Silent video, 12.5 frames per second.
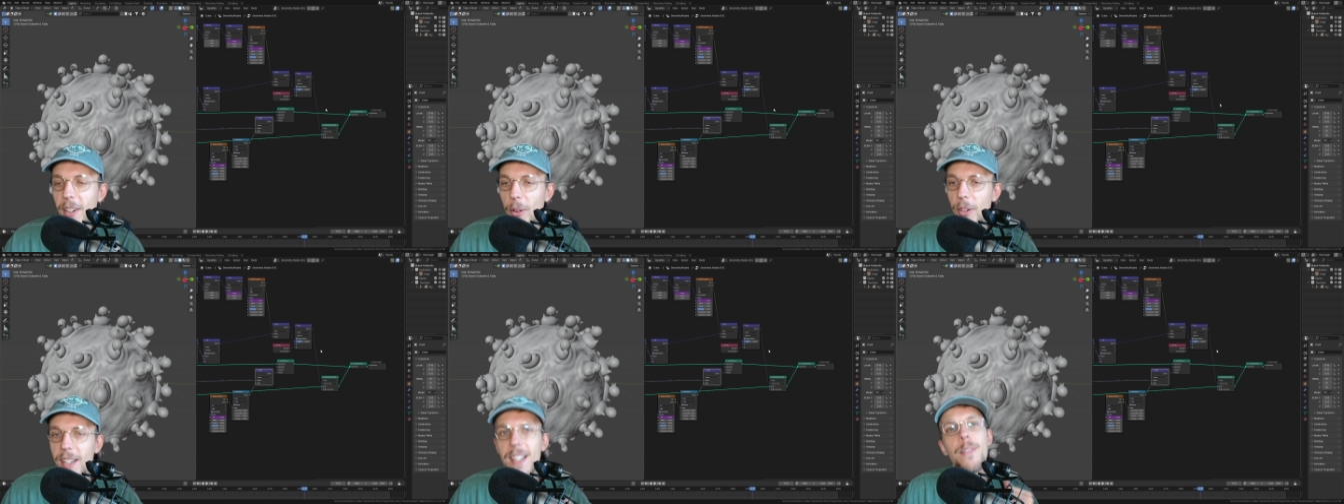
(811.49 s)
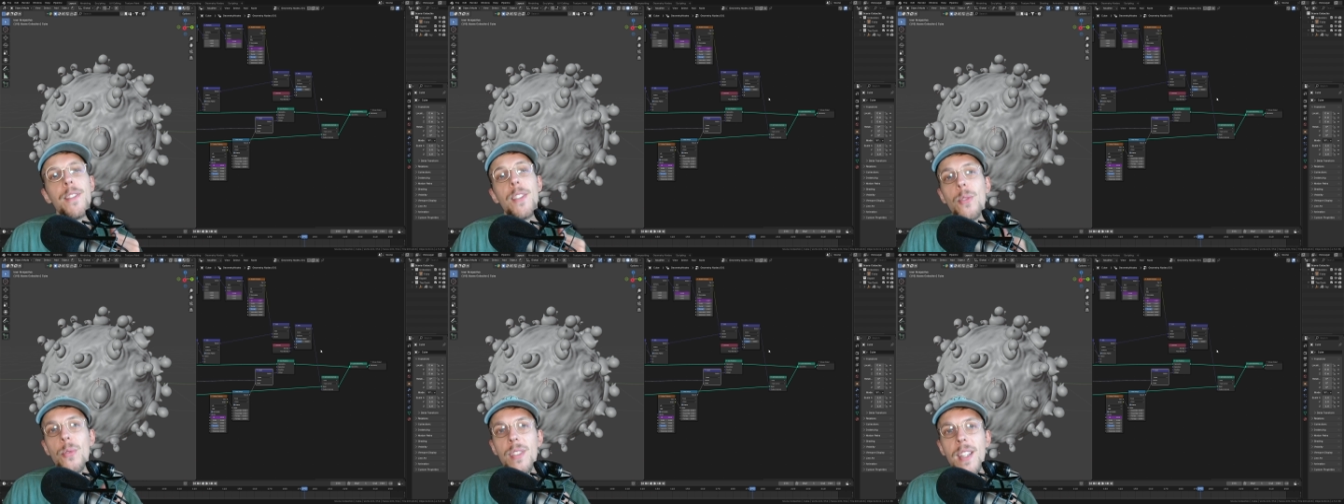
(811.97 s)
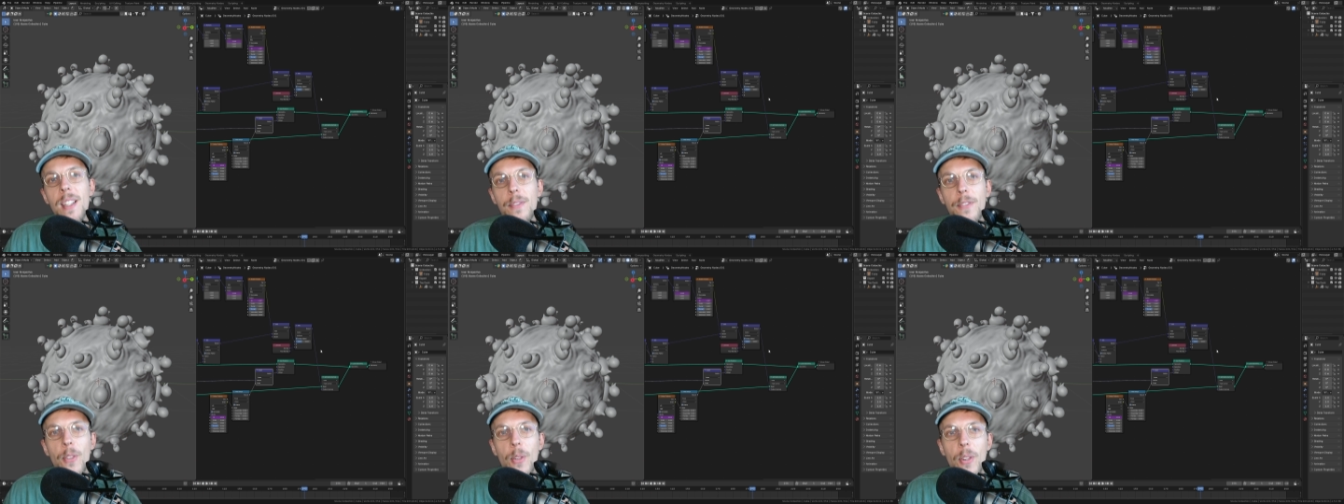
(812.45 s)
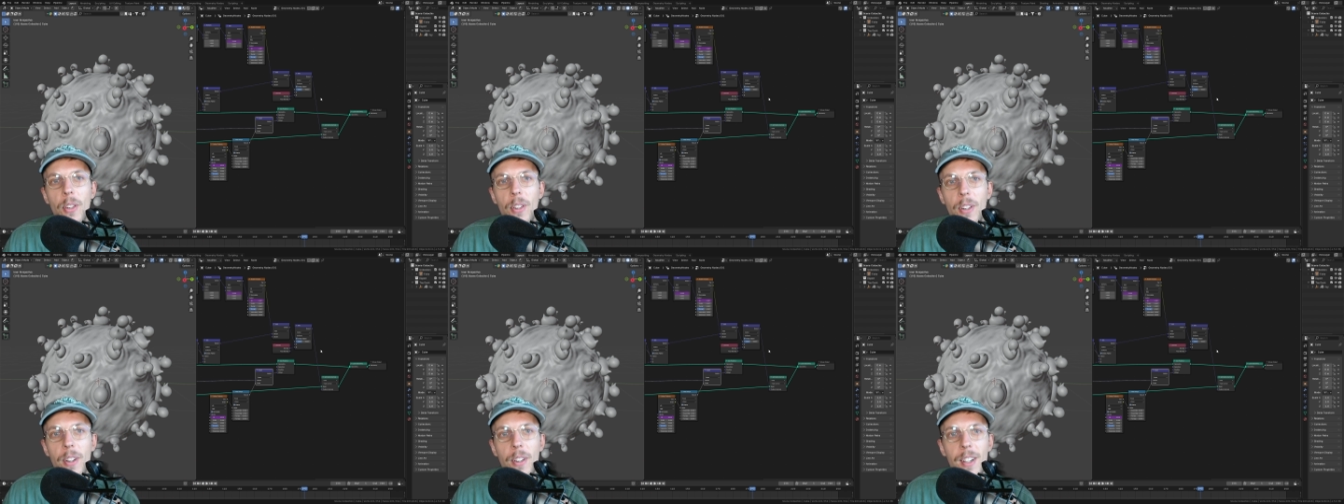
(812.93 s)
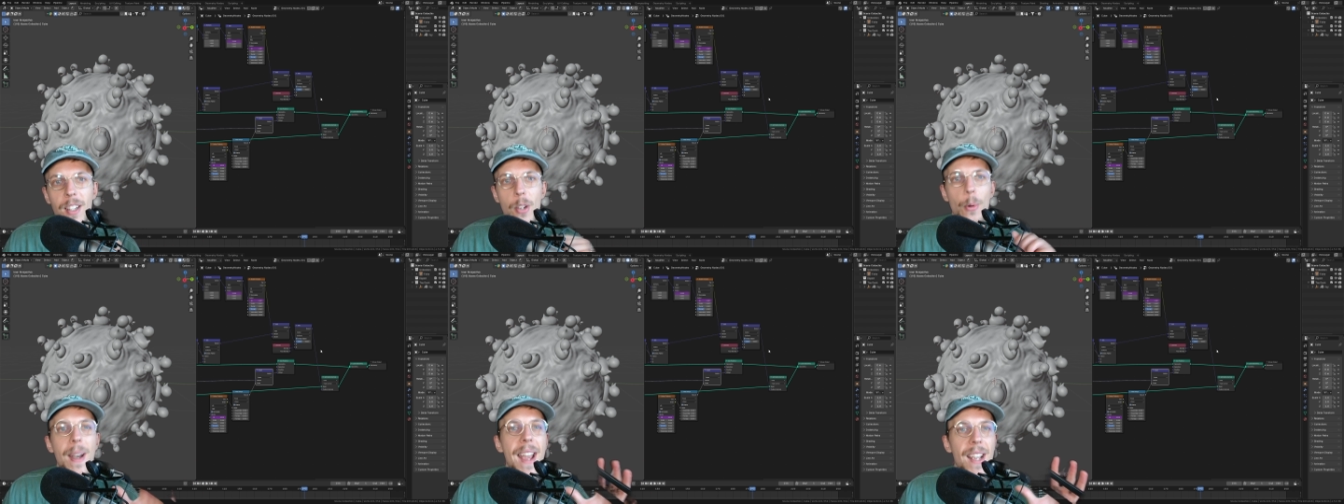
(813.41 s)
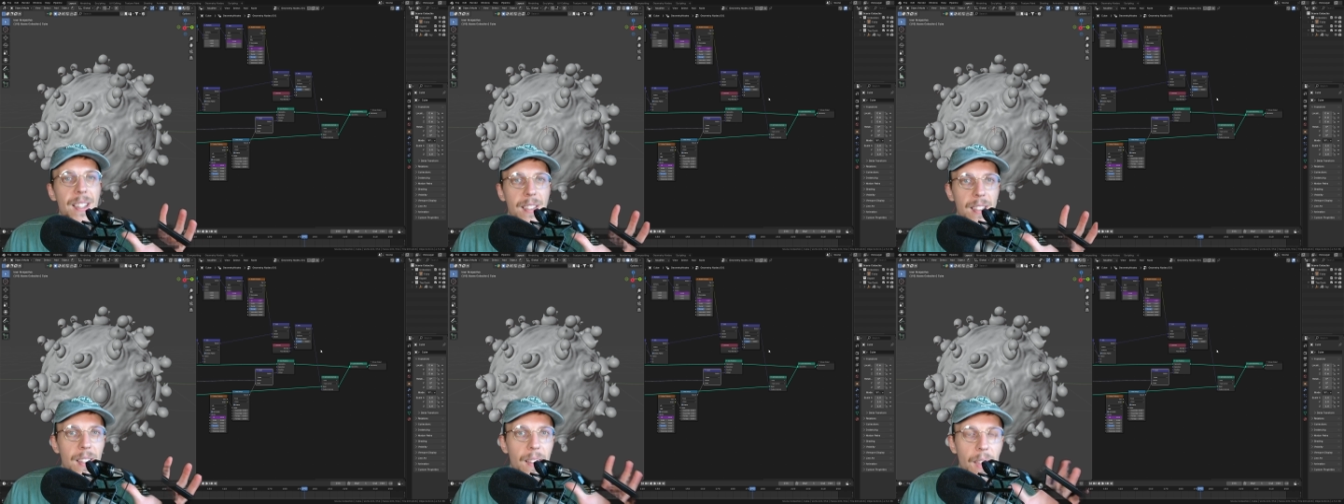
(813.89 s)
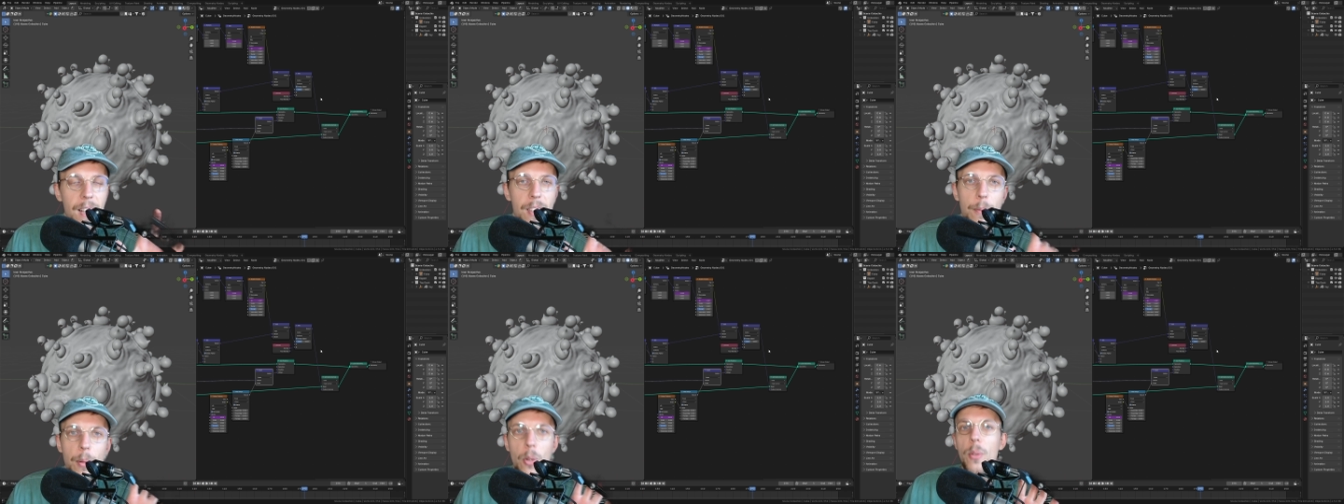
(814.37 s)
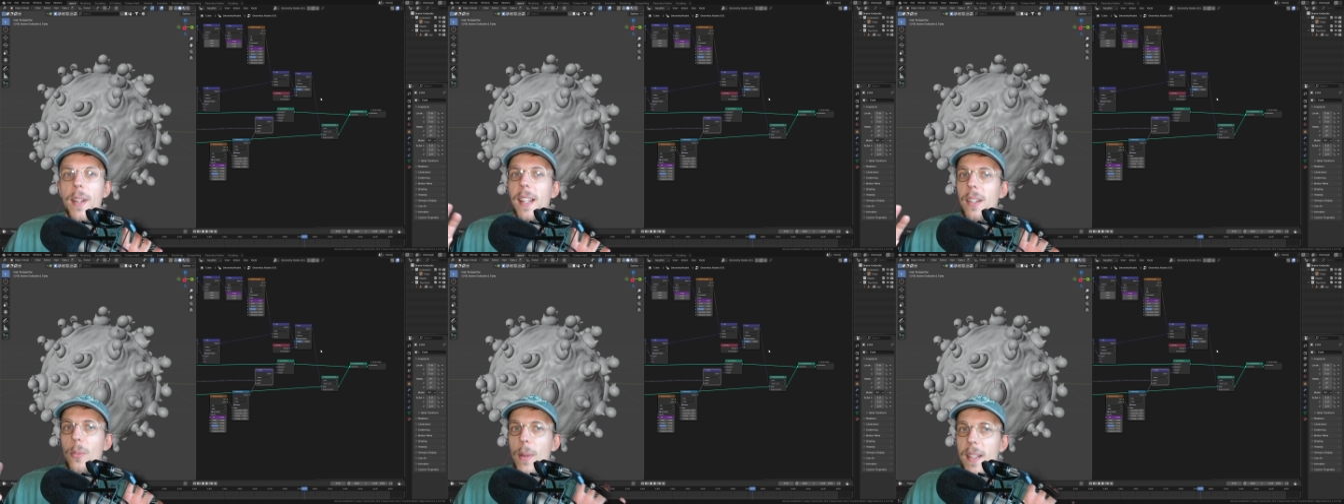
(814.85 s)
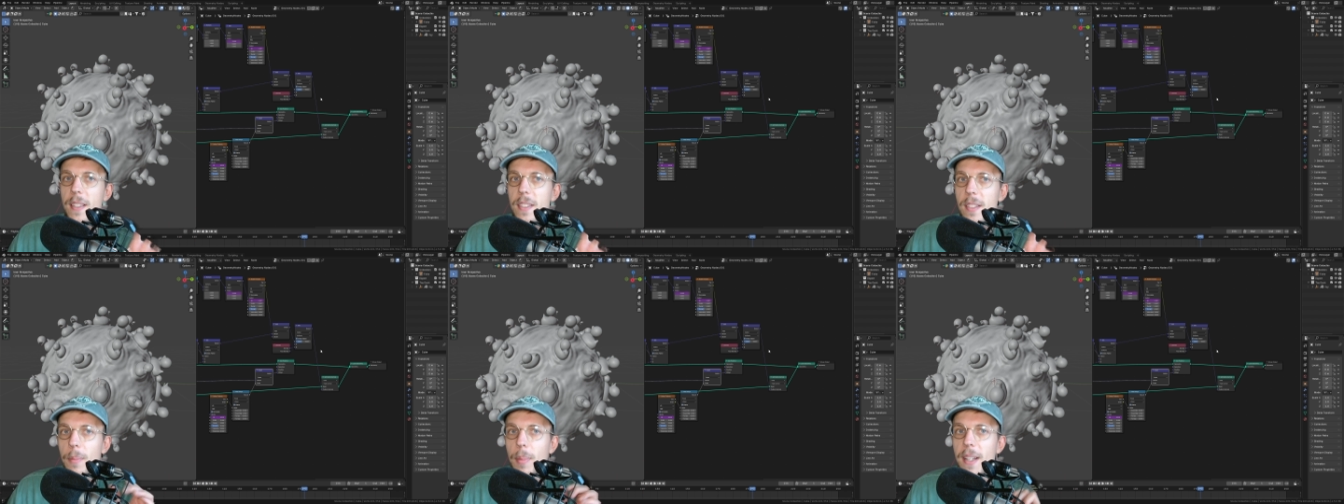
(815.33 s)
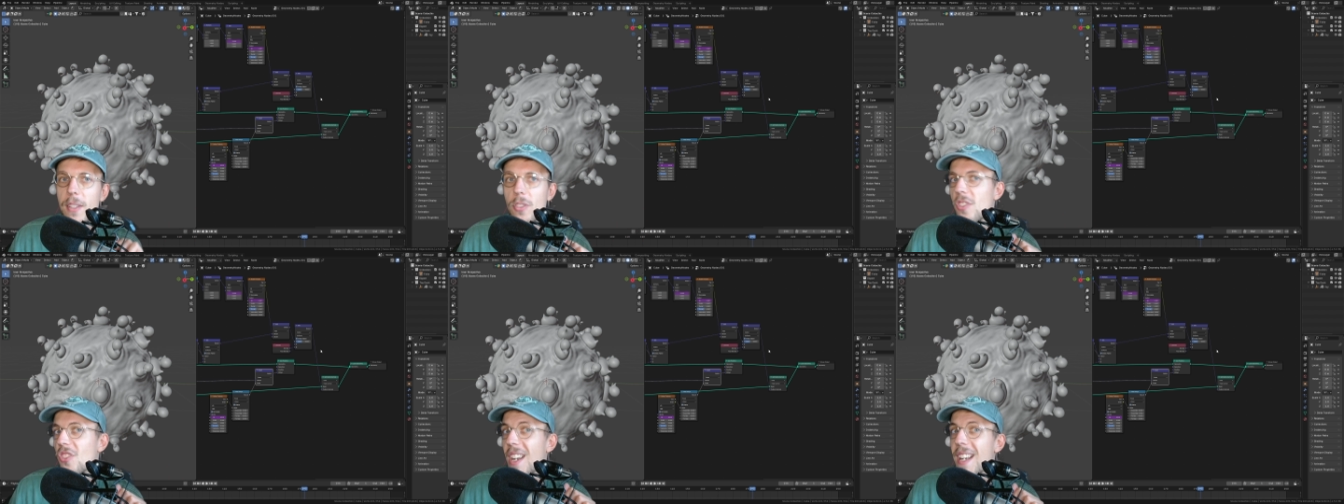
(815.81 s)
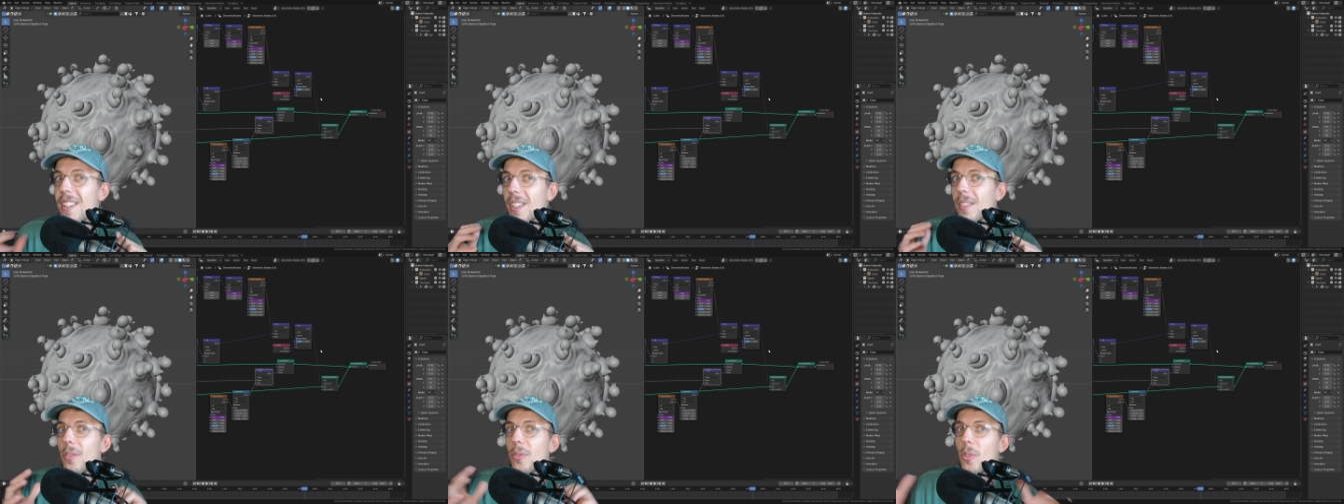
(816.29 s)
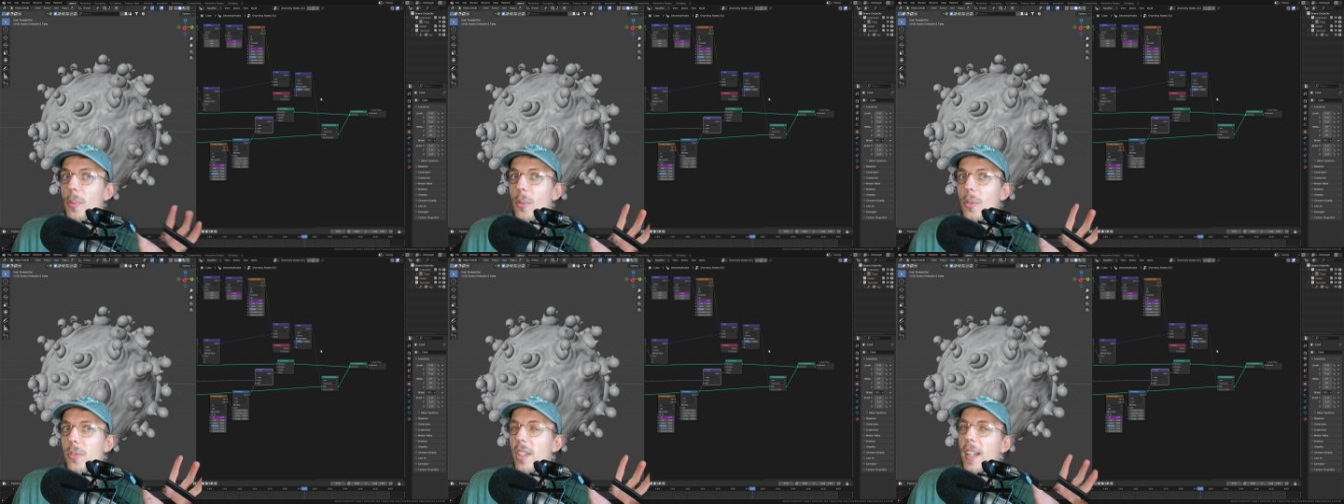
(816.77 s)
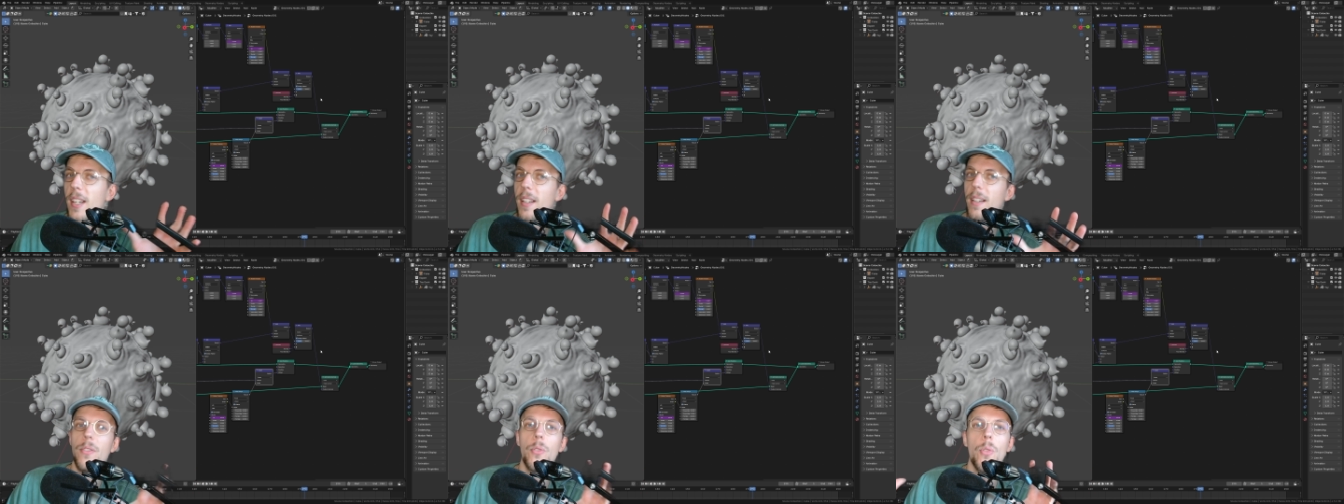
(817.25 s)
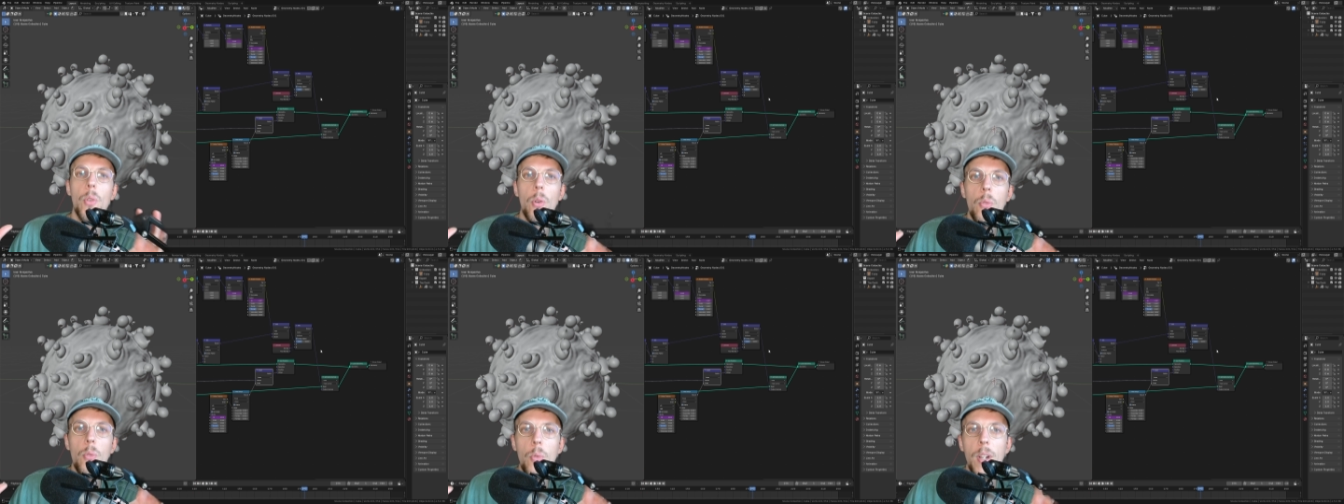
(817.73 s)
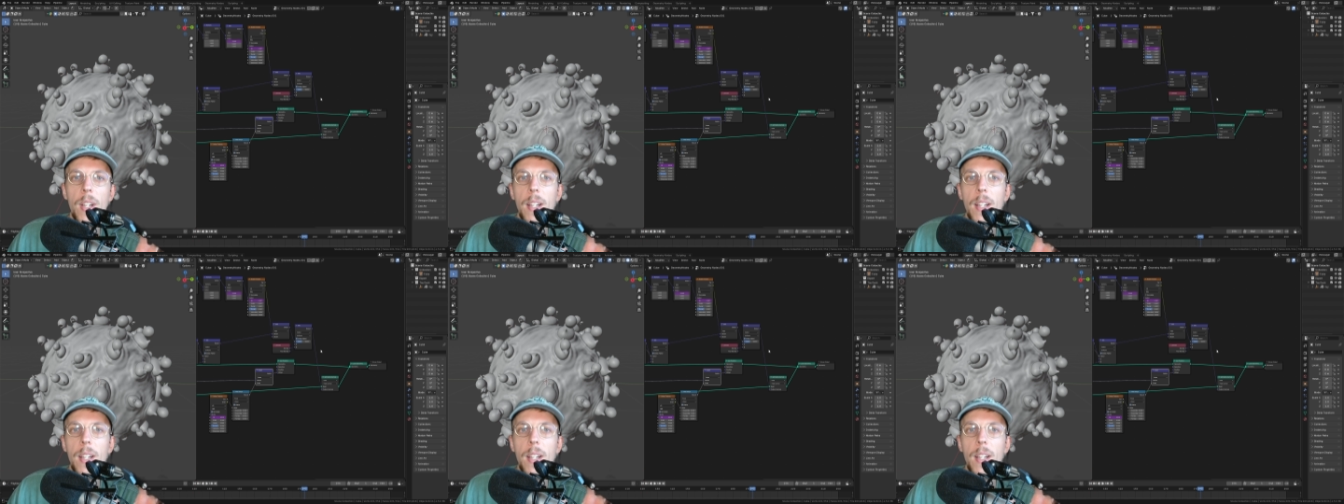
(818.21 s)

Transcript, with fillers: or you can even use it for grass that is blowing in the wind by just changing the normals. No